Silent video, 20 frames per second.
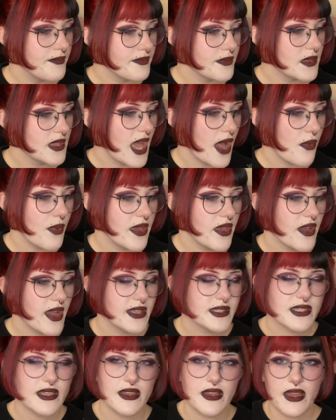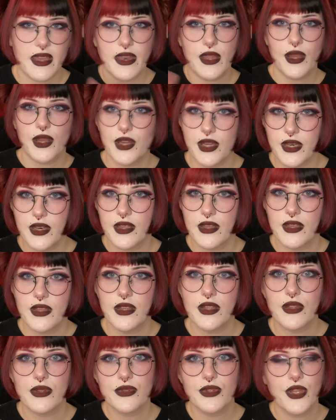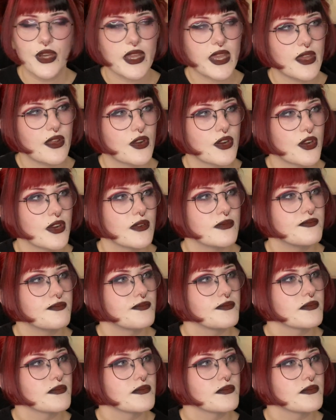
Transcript: That way you guys can get a good look at her.